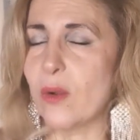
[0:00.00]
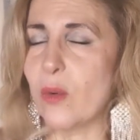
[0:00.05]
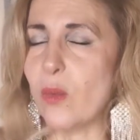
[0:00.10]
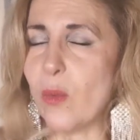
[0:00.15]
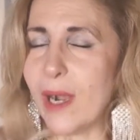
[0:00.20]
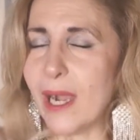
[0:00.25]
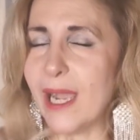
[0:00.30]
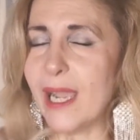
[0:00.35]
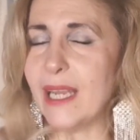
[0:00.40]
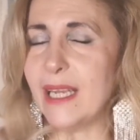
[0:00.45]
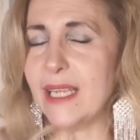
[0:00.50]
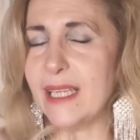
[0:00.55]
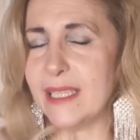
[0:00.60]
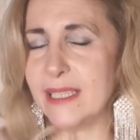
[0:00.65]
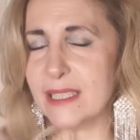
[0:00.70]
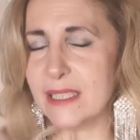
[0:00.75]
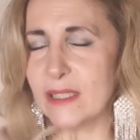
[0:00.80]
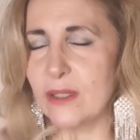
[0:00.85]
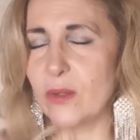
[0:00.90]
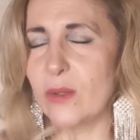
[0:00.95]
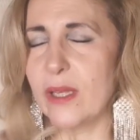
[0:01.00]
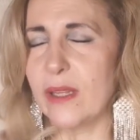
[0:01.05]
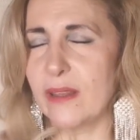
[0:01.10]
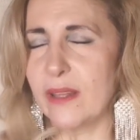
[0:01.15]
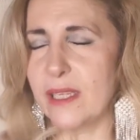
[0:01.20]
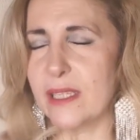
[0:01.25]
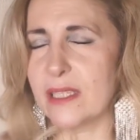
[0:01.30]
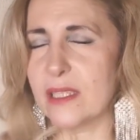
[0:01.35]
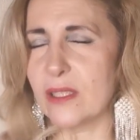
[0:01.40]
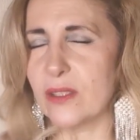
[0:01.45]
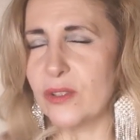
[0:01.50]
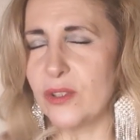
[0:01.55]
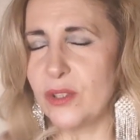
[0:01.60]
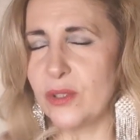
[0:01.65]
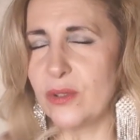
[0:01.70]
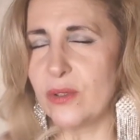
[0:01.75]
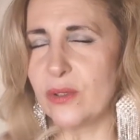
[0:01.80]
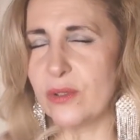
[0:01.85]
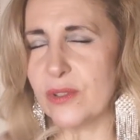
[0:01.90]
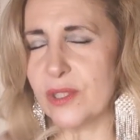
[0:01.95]
while it's doing this,
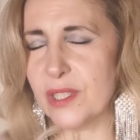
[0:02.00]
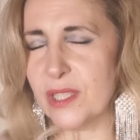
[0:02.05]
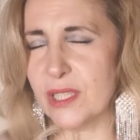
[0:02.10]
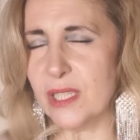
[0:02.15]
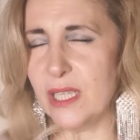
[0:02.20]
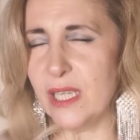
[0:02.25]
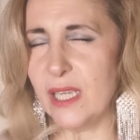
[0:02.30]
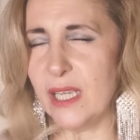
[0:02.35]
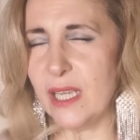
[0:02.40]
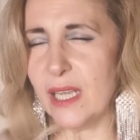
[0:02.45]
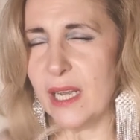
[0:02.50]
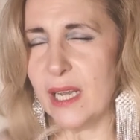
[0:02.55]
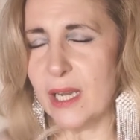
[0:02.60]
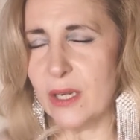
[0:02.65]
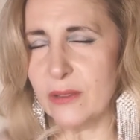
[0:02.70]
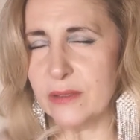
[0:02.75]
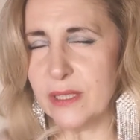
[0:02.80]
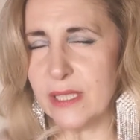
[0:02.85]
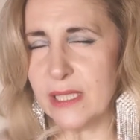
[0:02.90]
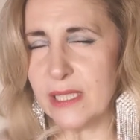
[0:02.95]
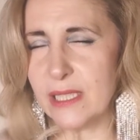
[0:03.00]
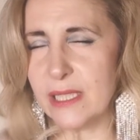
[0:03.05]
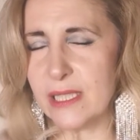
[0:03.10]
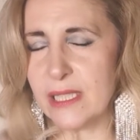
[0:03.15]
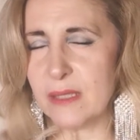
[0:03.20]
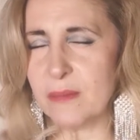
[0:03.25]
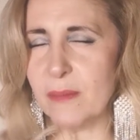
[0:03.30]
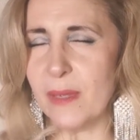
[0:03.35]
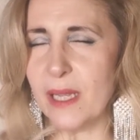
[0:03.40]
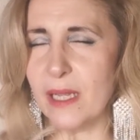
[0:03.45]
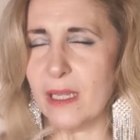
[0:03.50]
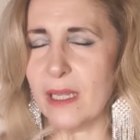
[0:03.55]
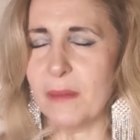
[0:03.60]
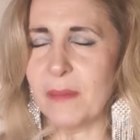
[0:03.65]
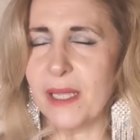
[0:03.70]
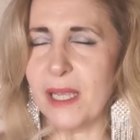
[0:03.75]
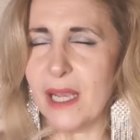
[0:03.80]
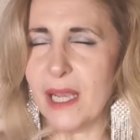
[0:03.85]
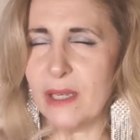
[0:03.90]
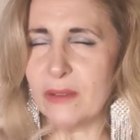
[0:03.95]
you see how this is
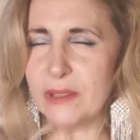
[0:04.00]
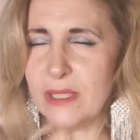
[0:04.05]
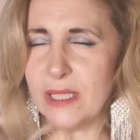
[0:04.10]
smelting,